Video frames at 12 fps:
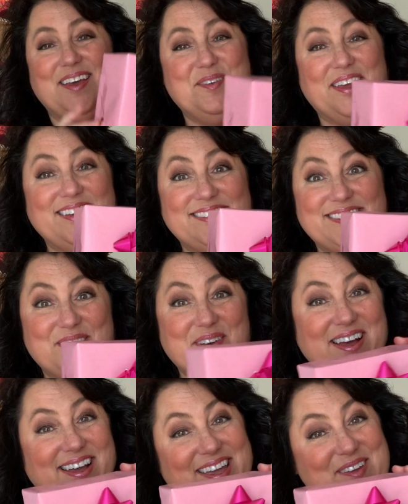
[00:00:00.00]
Okay, so
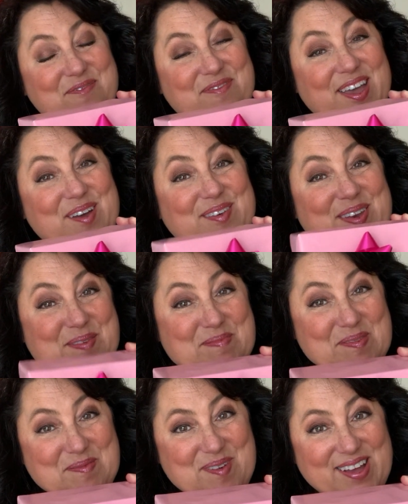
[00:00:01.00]
I have found
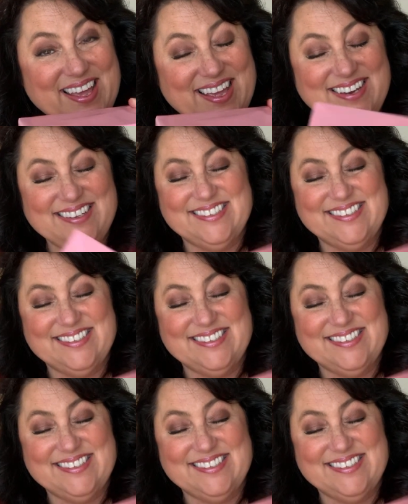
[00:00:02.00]
number one.